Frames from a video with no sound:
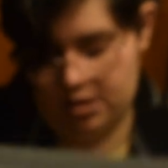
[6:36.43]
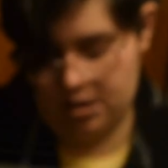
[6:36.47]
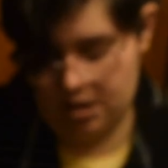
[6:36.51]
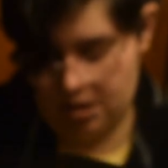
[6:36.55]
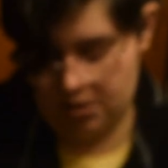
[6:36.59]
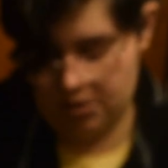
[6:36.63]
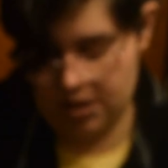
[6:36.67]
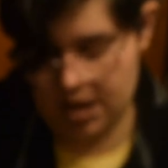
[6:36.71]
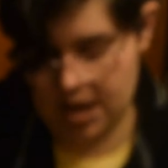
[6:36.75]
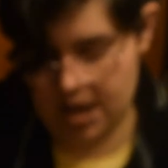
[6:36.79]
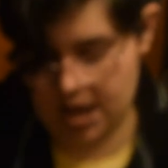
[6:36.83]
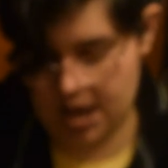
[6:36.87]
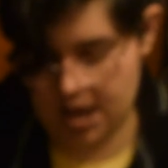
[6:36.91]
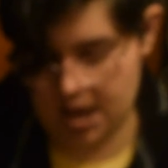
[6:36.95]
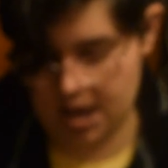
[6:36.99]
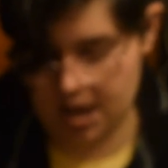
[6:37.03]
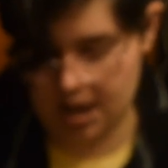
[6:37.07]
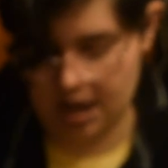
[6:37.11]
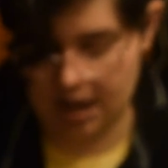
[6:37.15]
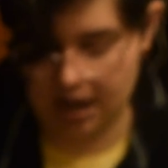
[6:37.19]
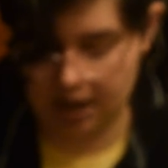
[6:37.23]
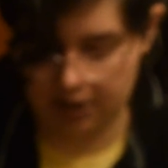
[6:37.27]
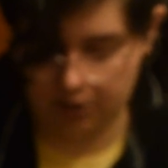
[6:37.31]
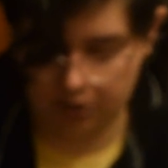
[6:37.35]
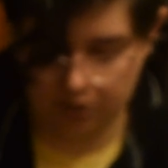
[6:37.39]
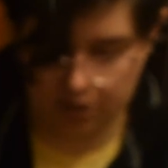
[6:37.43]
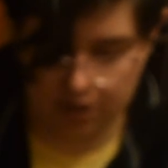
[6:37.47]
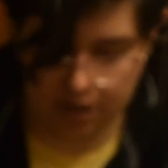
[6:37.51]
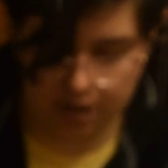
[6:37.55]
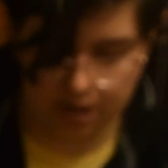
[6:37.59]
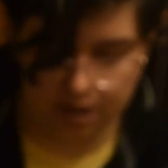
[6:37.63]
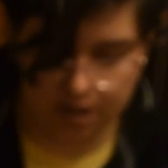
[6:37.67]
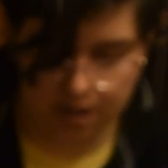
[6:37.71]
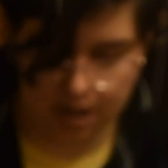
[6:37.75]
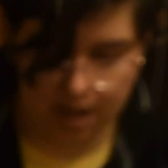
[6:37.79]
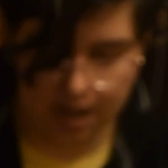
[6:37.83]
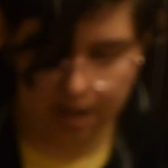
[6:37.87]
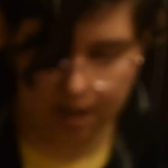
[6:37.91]
Oh yeah, and I
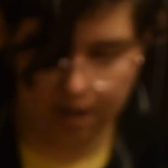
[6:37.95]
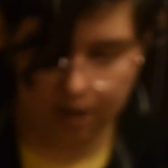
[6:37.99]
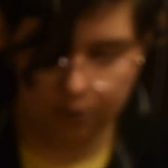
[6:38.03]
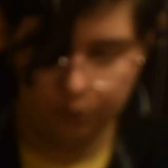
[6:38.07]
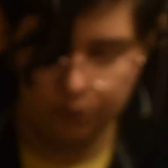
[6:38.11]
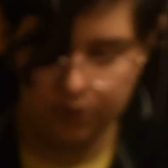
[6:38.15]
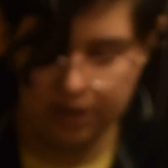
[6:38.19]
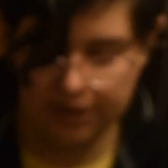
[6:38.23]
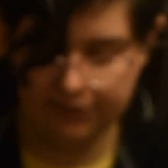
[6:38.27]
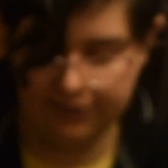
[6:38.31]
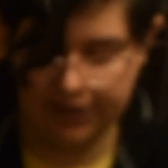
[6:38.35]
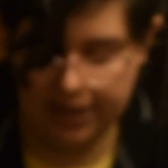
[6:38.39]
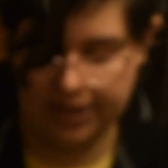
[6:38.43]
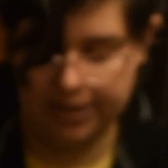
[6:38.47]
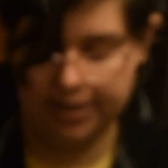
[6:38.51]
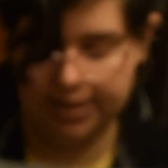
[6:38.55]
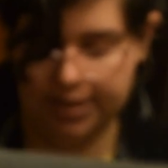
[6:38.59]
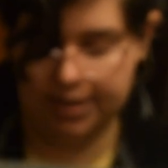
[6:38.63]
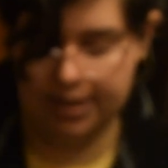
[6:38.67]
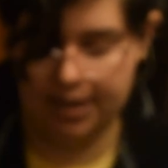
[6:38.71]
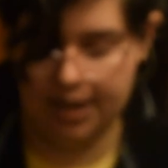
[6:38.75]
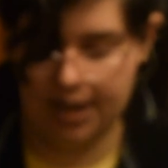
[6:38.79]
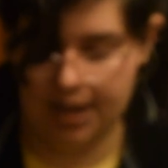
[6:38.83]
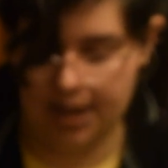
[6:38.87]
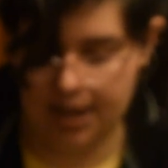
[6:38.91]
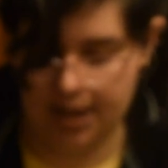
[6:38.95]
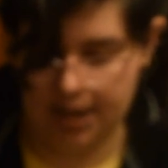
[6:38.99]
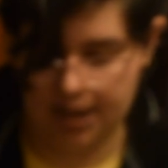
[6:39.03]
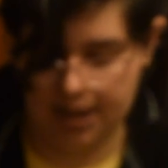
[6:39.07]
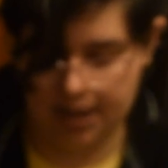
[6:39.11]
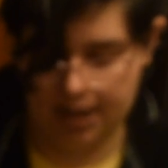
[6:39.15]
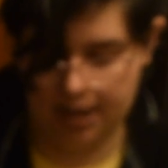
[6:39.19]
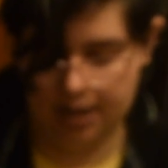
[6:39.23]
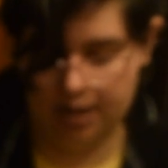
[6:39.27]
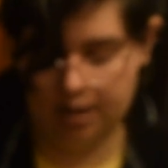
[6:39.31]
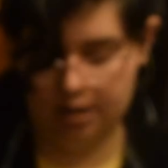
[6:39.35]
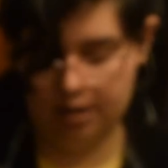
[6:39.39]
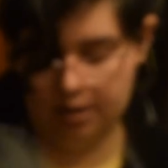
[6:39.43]
ordered a woolly vest
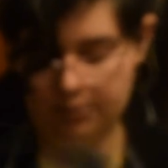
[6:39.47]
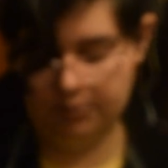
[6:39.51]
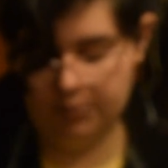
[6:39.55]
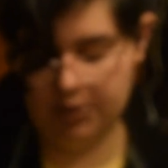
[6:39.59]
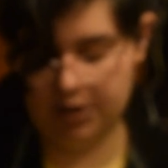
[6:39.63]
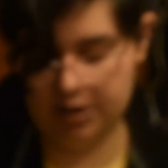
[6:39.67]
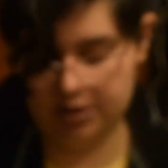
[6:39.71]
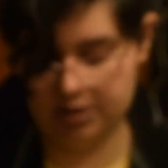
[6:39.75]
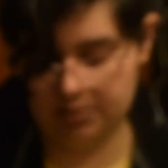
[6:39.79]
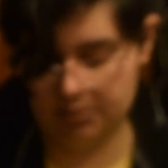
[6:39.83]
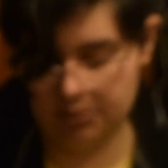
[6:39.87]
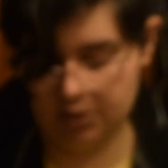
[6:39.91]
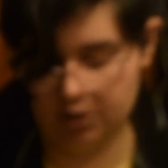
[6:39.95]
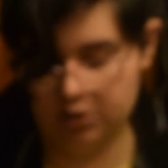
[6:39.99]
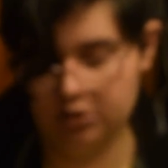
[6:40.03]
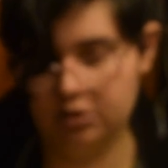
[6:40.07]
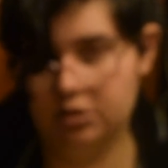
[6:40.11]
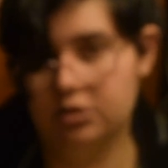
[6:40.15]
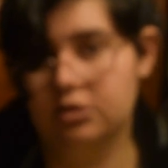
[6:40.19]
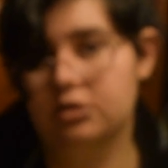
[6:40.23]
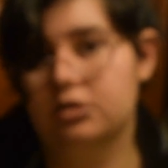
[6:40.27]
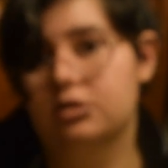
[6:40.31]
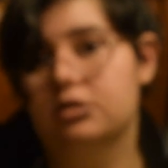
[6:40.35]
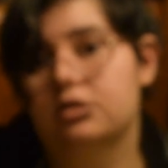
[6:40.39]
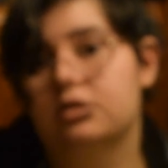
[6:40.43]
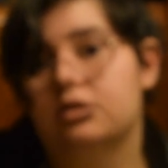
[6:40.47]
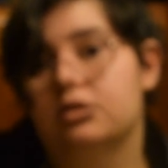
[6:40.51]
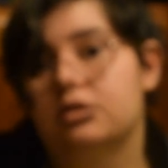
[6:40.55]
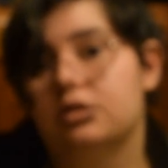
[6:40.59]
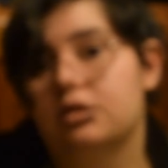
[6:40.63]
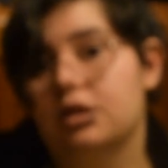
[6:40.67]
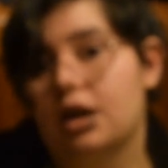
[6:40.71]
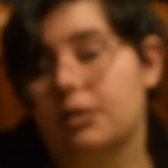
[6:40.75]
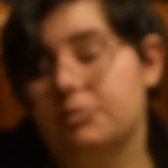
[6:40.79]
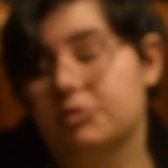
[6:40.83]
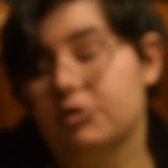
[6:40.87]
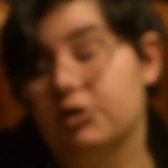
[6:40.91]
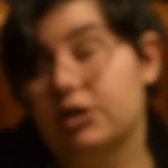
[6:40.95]
because I'm
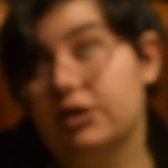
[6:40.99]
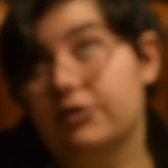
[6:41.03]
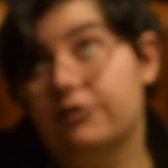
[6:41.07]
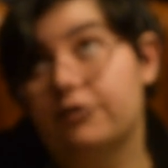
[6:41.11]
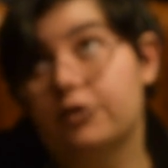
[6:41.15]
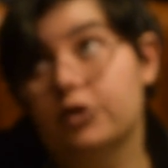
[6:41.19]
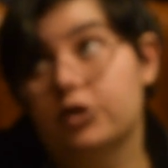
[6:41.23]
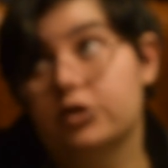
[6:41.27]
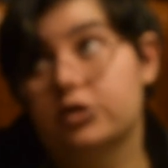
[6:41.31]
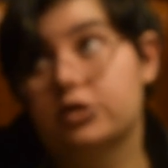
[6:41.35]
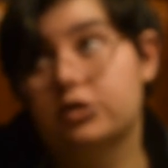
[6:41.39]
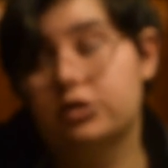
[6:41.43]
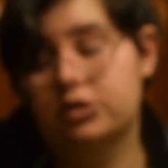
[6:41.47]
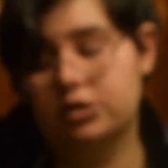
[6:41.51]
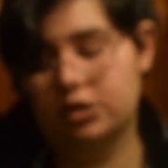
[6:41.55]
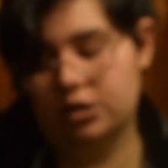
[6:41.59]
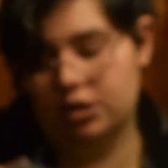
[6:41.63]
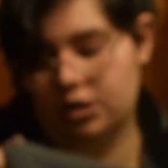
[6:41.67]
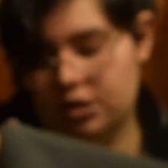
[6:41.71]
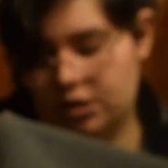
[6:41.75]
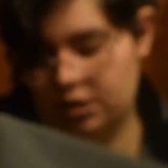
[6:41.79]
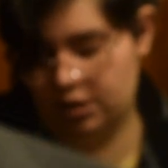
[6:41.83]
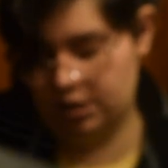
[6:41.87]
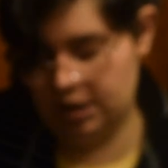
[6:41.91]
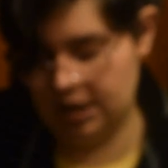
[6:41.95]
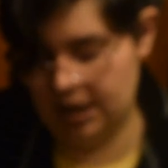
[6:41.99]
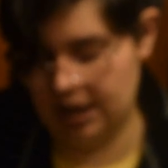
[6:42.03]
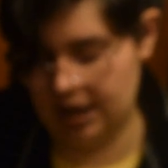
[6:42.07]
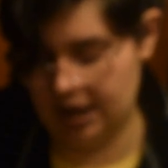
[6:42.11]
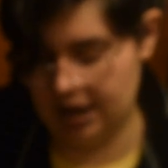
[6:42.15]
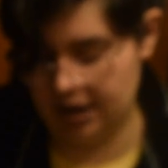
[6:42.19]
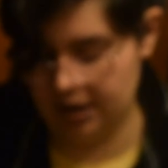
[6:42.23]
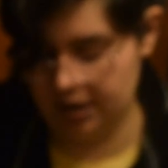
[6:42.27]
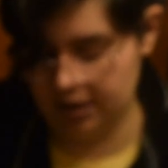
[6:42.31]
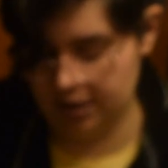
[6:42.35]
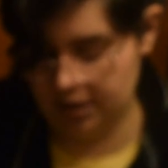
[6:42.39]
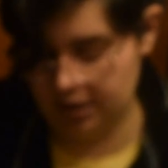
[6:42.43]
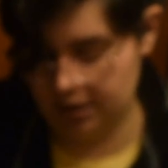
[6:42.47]
doing first
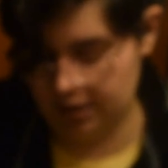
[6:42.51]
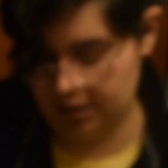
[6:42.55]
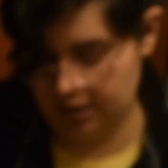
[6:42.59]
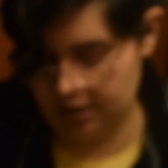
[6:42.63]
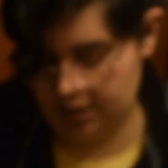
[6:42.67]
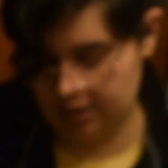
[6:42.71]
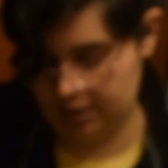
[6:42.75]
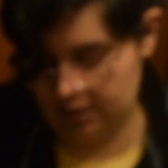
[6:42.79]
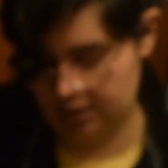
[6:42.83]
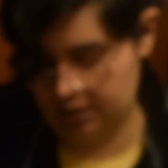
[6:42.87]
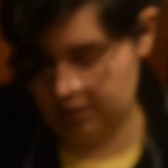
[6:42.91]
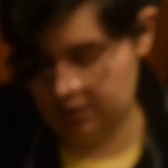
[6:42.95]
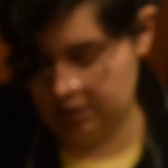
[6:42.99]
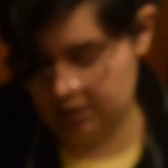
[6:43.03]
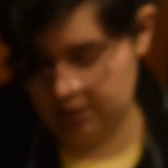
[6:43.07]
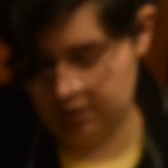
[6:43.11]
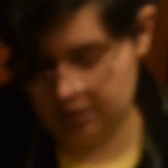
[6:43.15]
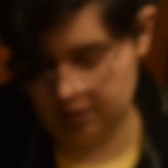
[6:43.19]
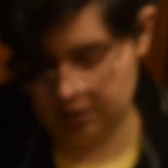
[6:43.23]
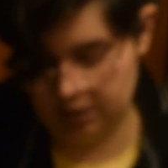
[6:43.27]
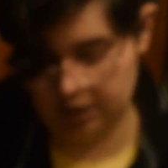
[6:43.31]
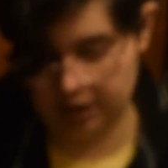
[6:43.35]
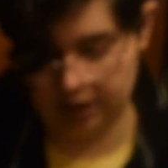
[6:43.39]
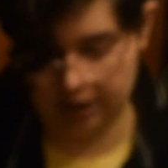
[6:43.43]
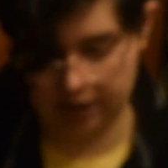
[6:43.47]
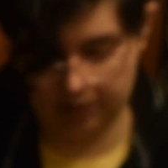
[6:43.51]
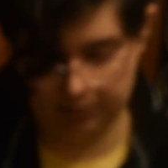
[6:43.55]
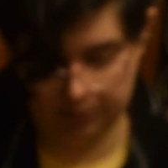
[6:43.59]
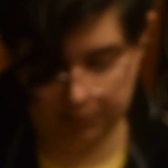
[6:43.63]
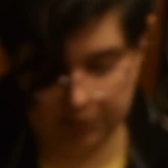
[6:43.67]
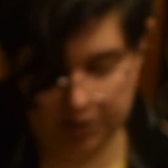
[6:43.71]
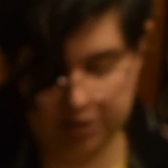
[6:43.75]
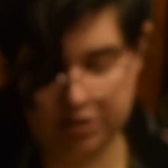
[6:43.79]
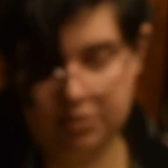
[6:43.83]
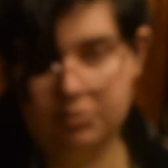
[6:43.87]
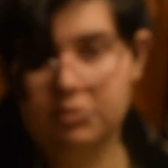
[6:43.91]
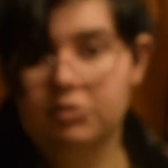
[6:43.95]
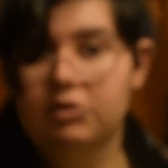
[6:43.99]
year, really,
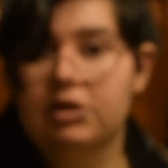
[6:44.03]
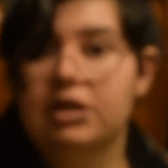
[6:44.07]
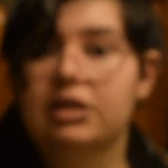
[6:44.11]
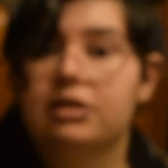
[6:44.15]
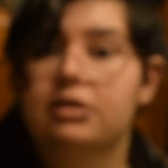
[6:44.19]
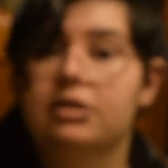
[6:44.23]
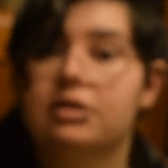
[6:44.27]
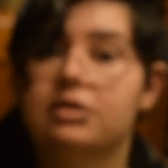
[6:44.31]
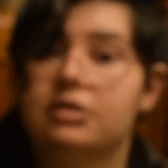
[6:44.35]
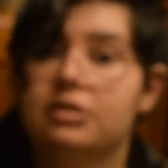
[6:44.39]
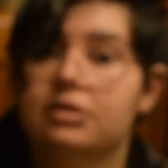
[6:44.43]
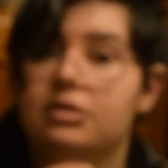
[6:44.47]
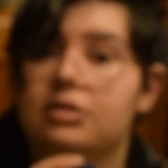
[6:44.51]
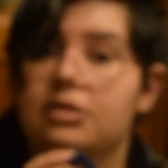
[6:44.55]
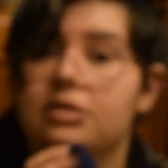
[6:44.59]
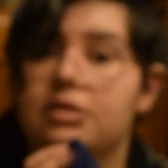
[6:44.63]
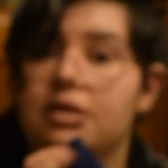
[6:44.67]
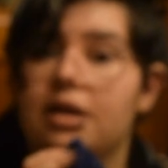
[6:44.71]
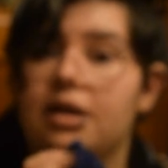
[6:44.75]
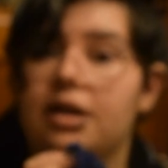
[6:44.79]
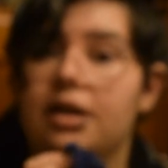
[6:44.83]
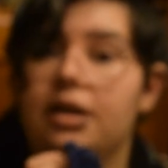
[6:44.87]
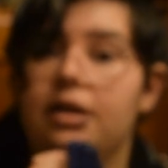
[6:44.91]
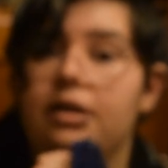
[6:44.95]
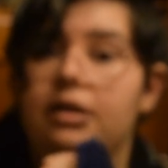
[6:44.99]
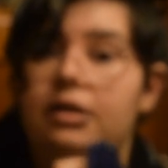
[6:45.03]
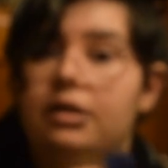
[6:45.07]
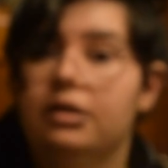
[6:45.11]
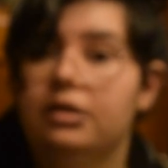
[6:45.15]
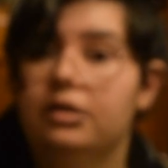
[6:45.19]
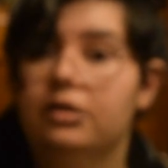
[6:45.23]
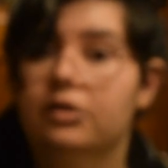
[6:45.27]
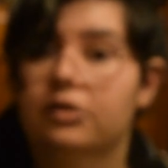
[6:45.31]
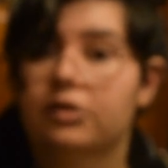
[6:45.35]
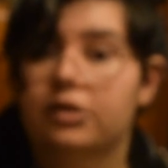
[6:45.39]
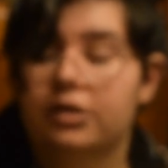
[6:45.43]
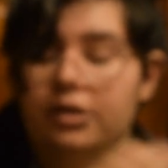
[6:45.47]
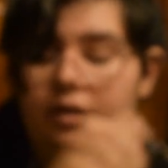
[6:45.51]
because I'm doing this design,
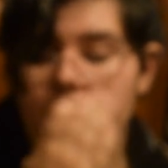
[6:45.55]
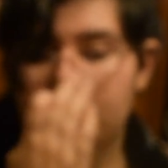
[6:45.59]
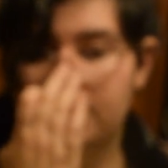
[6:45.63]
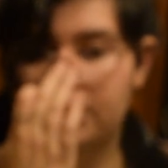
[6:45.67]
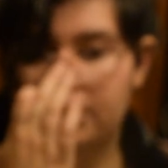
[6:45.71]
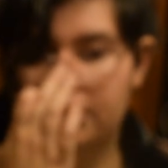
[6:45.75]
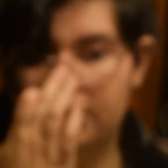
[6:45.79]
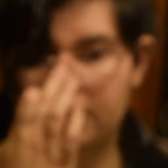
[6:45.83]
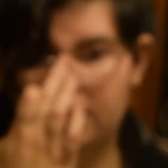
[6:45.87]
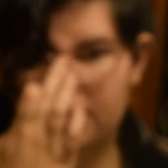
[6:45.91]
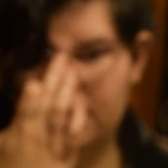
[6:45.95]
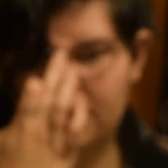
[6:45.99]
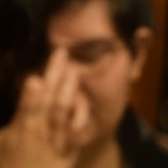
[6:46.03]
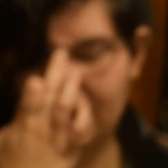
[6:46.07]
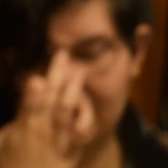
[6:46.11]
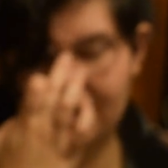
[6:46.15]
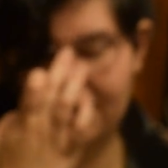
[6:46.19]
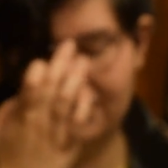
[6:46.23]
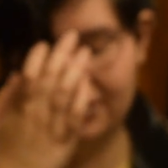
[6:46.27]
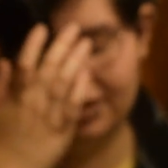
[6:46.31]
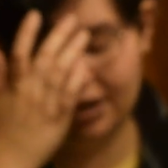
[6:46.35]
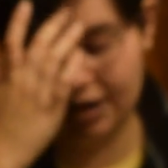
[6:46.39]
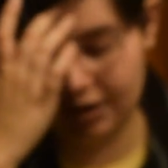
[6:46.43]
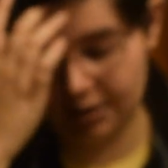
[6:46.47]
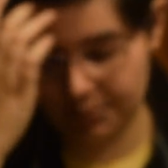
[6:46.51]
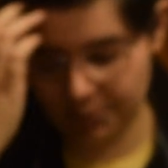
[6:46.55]
not like Harry